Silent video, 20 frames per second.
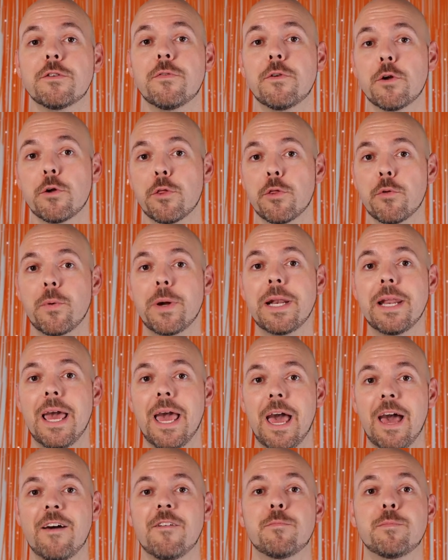for your
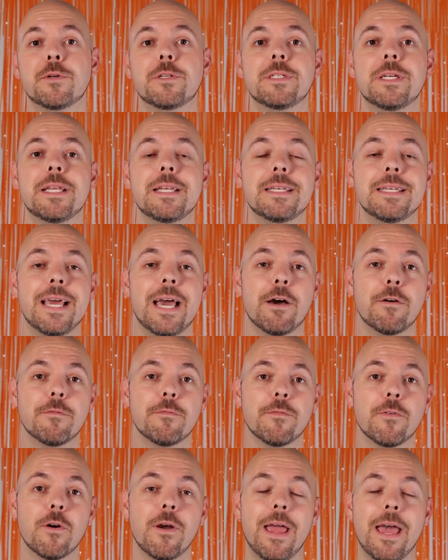3.5% down for